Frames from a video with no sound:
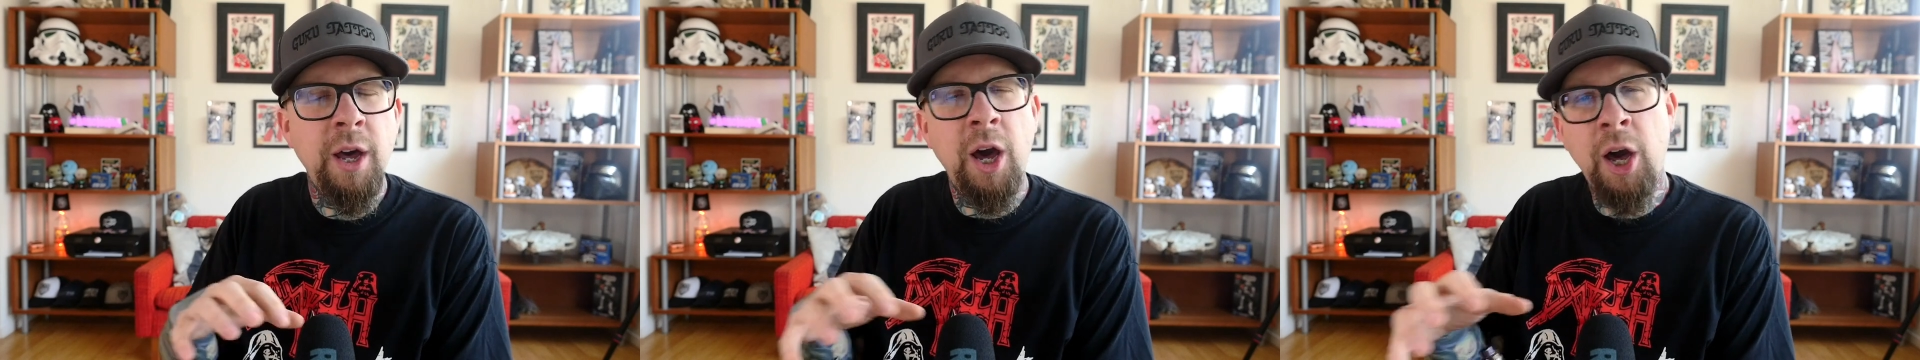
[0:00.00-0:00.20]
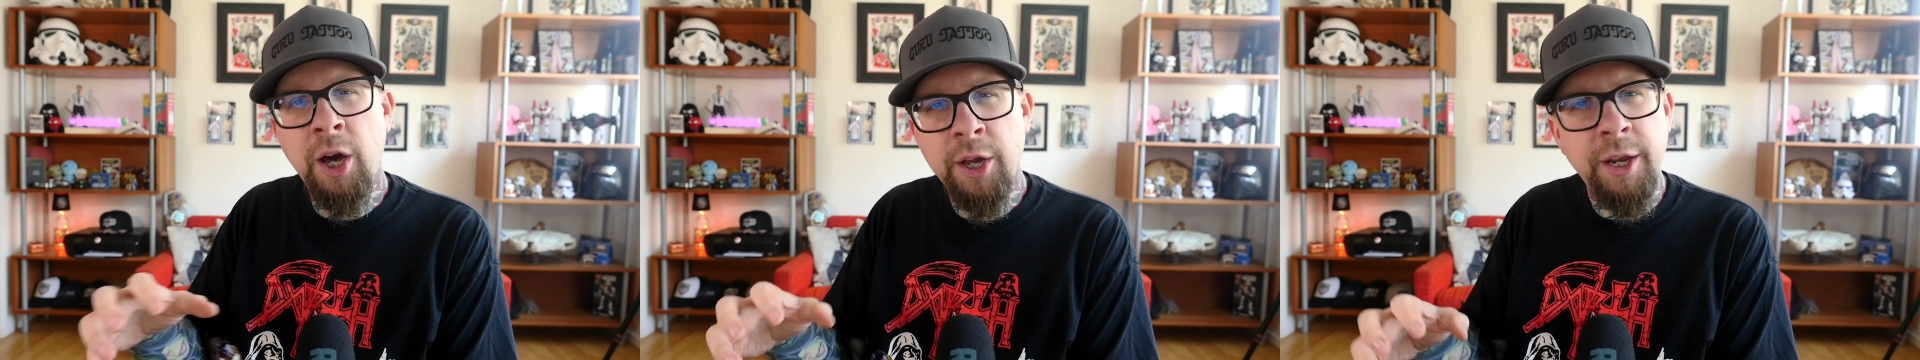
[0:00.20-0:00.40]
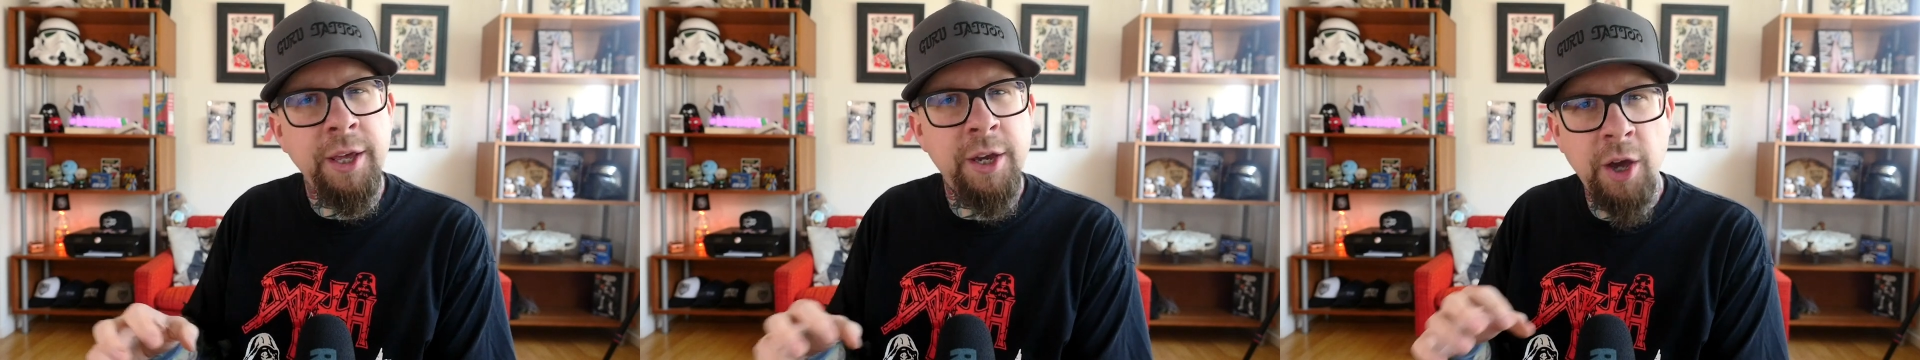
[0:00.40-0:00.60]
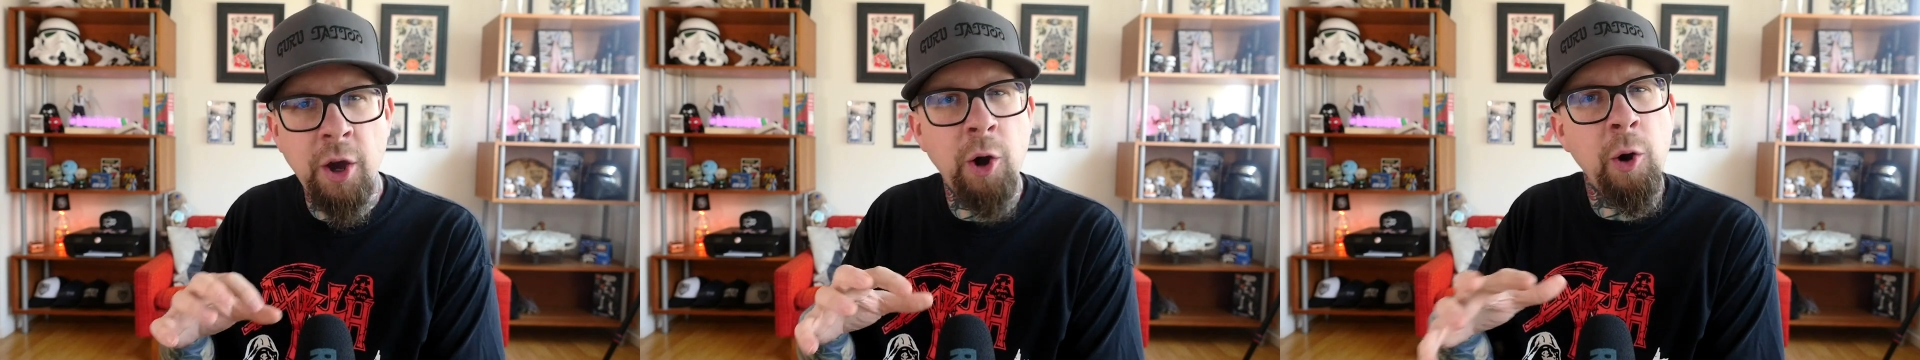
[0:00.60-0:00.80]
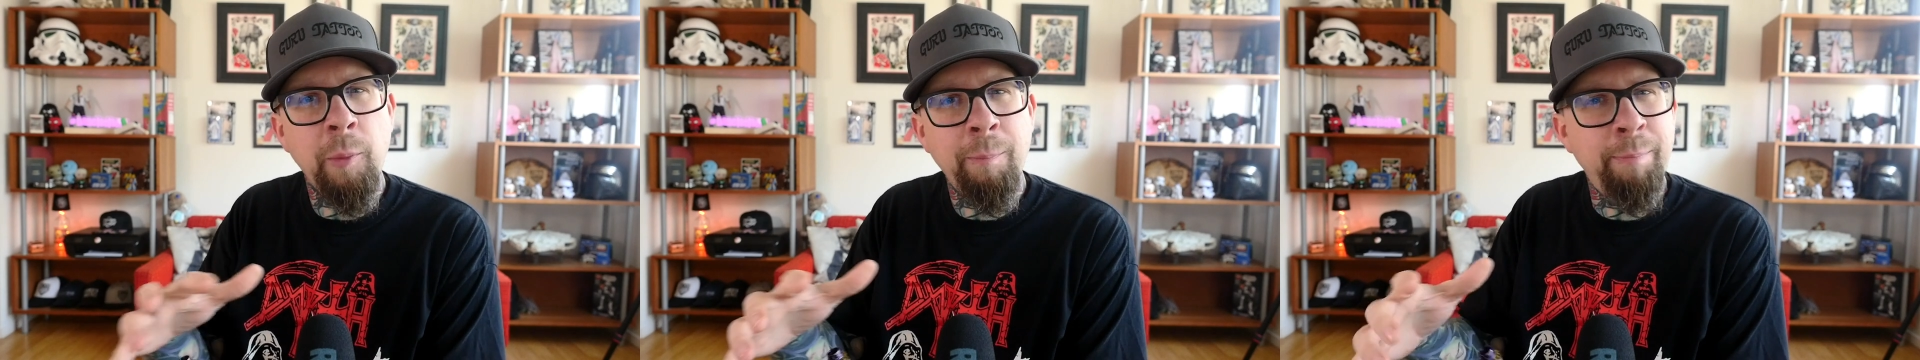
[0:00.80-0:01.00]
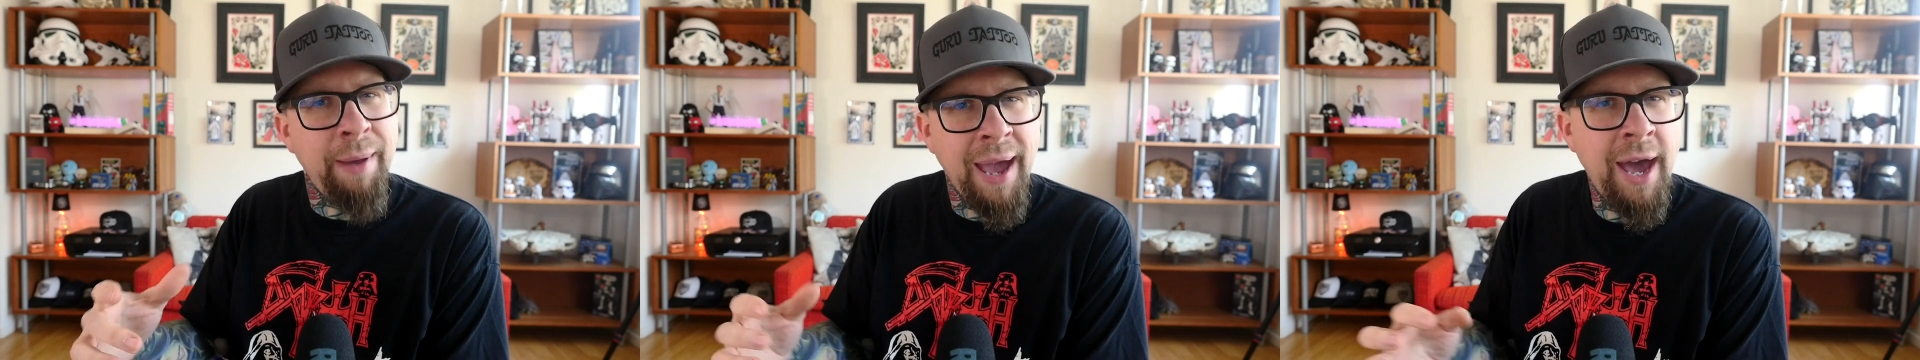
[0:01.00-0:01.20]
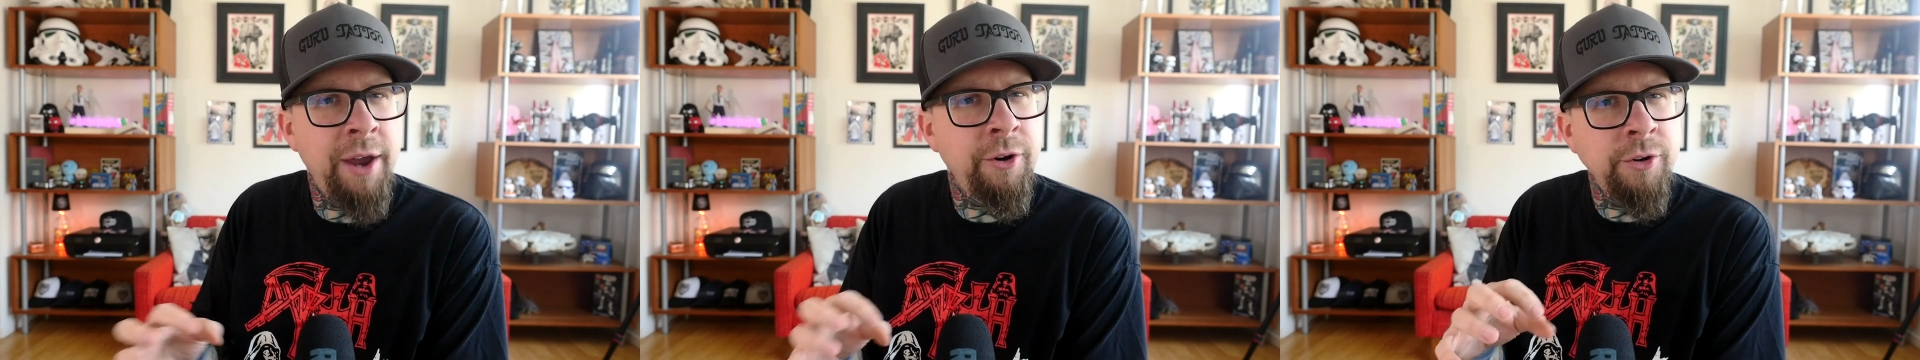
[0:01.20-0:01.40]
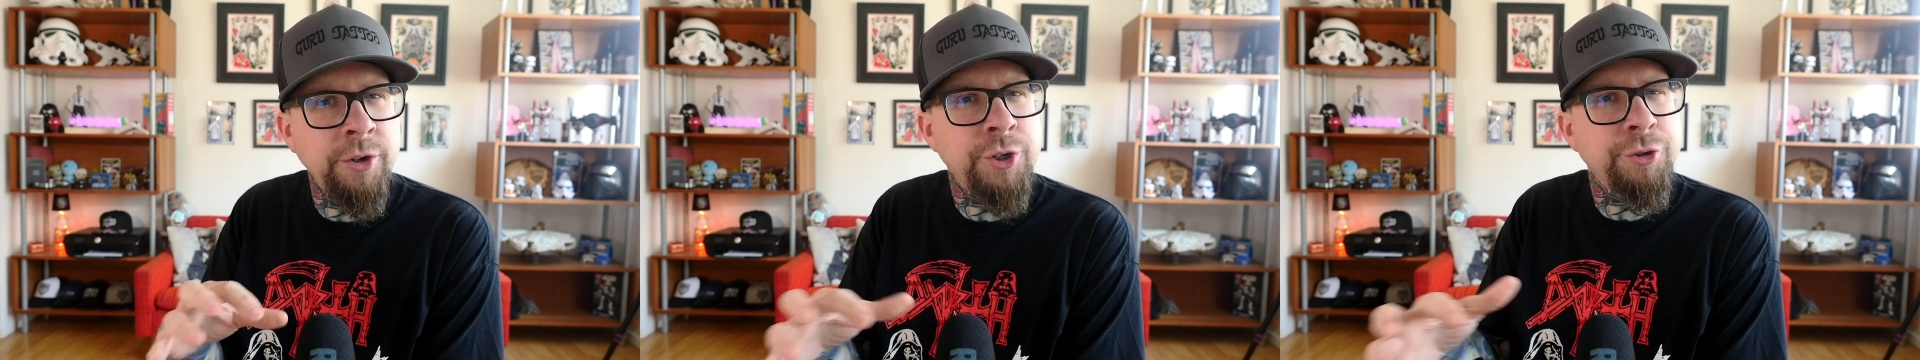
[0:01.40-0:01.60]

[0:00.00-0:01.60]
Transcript: honeycomb pattern